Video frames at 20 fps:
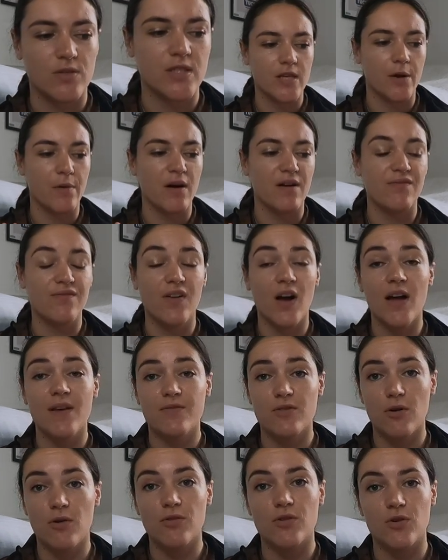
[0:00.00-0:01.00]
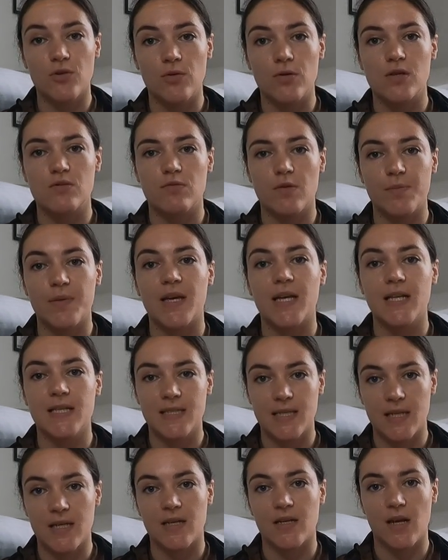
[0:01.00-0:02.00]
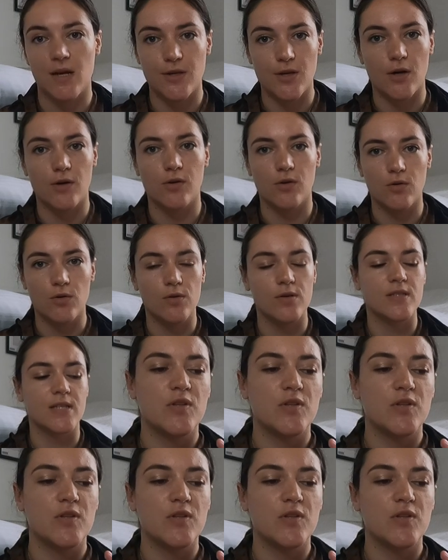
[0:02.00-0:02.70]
So a 5-year-old horse would be considered a young horse.